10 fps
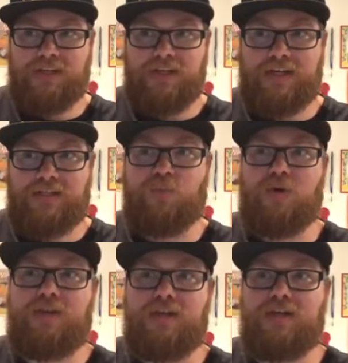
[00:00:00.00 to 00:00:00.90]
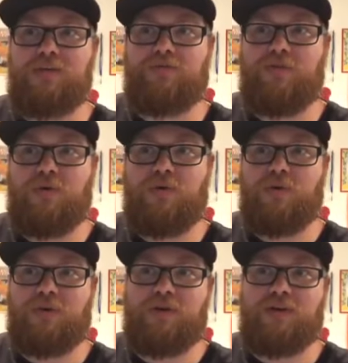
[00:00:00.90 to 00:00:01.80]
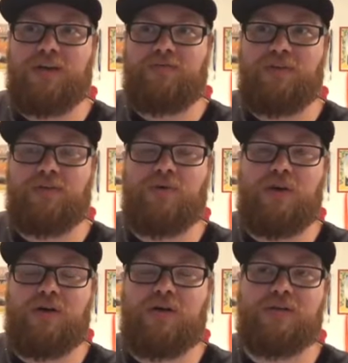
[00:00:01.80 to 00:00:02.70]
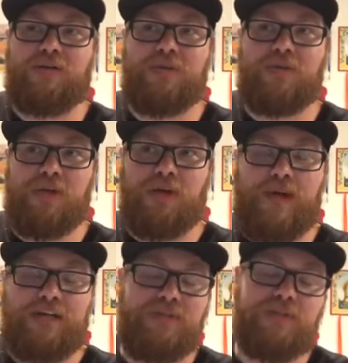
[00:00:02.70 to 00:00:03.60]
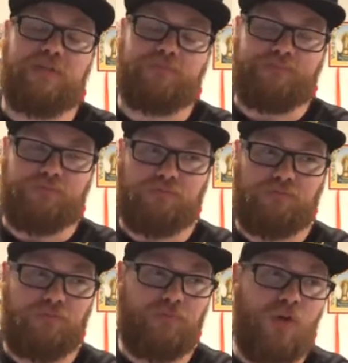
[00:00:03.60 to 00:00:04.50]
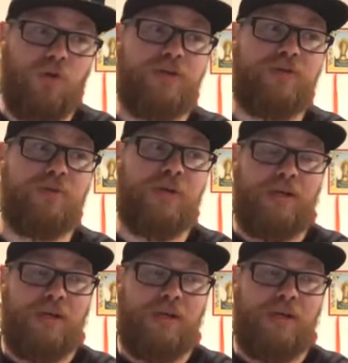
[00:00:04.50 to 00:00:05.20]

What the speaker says: it's worth it for if you are using bigger batches or you